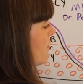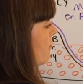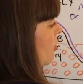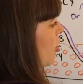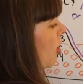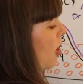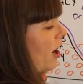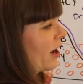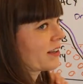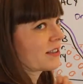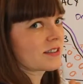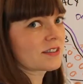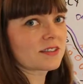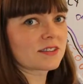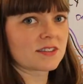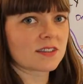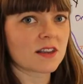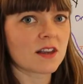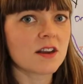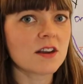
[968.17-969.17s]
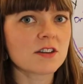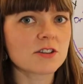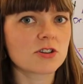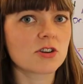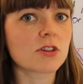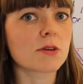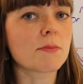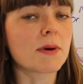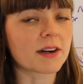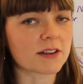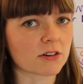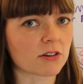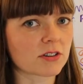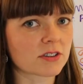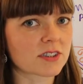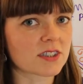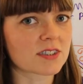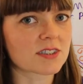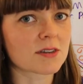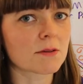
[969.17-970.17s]
of costs to the medical
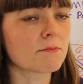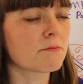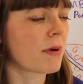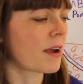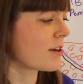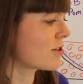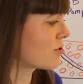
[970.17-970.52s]
system by